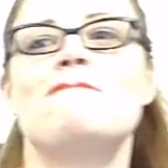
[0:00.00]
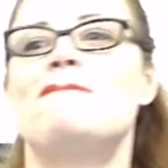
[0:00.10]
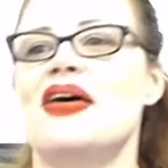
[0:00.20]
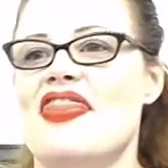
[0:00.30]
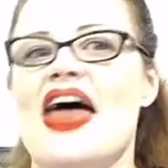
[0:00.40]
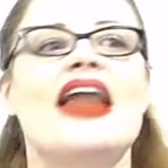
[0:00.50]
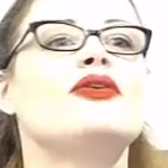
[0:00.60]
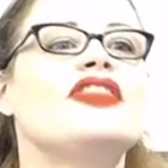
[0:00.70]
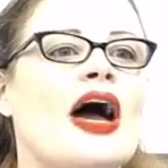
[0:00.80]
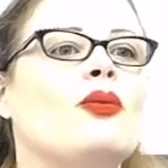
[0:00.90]
but
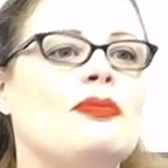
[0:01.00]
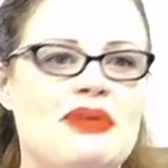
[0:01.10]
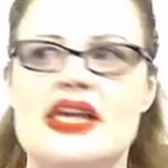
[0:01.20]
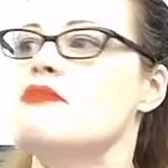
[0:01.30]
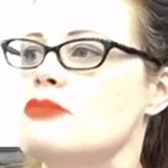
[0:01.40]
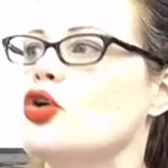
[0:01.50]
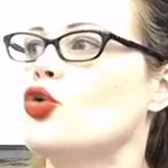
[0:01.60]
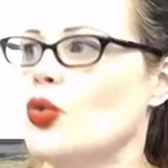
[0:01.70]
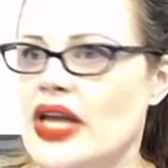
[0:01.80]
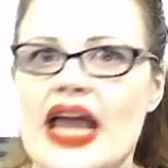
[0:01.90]
that, that would be
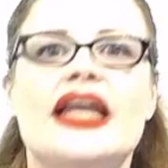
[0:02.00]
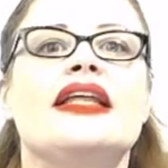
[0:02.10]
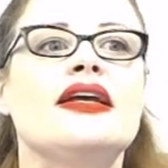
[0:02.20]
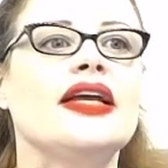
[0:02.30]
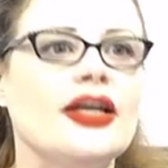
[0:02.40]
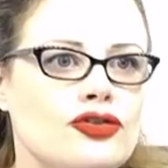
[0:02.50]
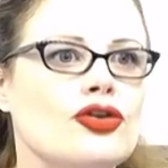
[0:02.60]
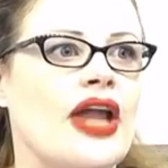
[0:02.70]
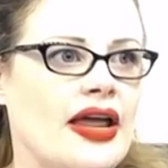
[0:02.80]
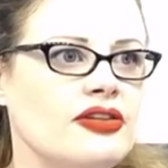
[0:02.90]
creating
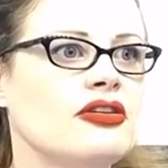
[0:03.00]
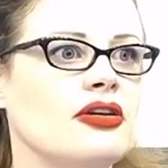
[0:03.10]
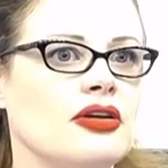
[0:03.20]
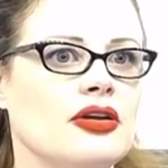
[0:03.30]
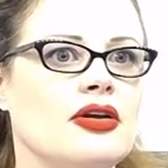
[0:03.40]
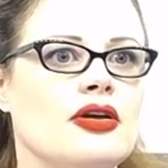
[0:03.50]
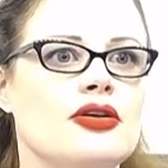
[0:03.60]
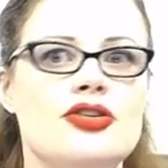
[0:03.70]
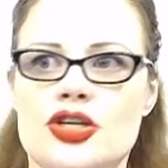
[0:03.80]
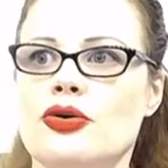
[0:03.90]
internet.
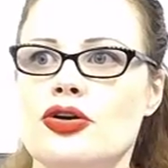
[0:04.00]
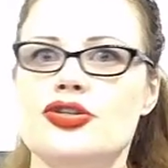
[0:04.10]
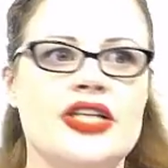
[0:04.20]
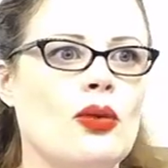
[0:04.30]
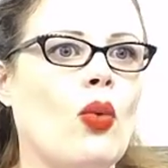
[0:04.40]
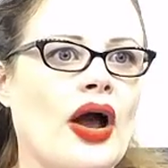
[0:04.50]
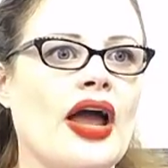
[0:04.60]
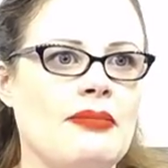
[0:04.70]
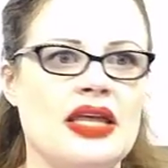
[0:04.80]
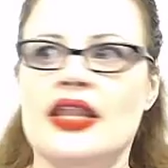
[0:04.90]
Do you understand why
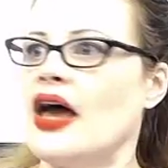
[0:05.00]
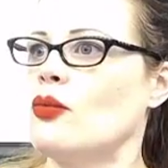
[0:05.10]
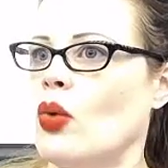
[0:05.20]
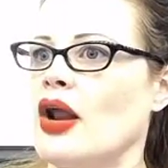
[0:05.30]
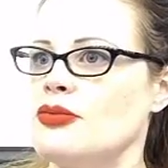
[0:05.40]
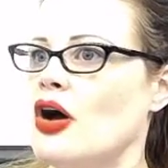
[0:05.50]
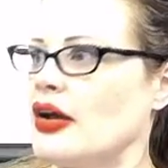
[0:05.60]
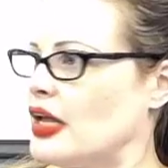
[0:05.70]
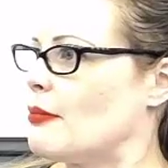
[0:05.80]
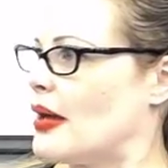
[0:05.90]
I mean that and what I'm
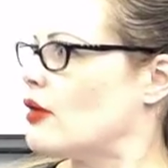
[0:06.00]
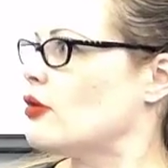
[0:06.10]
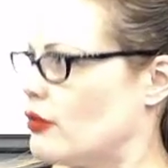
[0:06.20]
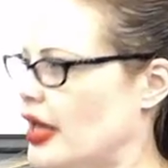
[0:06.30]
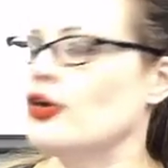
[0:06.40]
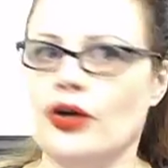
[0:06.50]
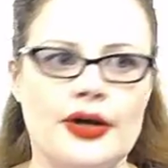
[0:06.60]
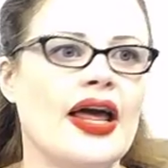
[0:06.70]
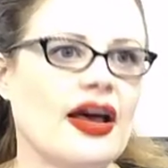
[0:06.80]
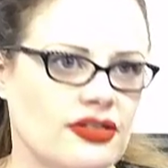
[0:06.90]
talking about? Okay, good.
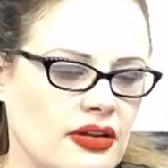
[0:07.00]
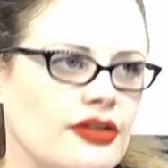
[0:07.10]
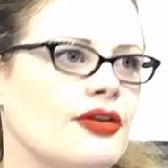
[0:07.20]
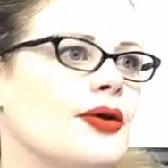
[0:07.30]
Excellent.